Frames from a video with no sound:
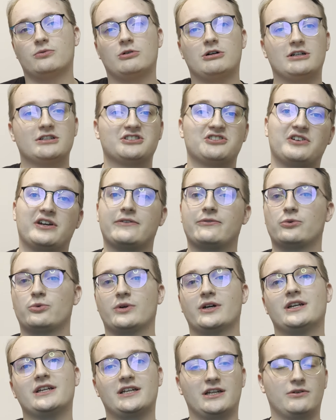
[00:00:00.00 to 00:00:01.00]
wallet so
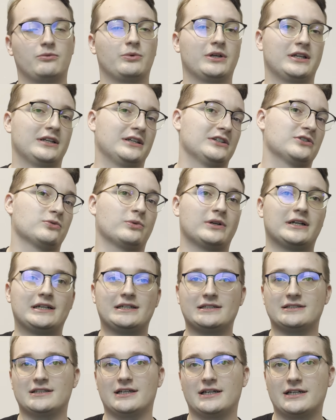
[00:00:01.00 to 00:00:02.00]
everyone can witness what it
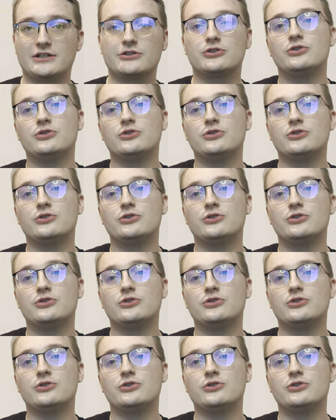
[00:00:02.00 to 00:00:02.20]
is like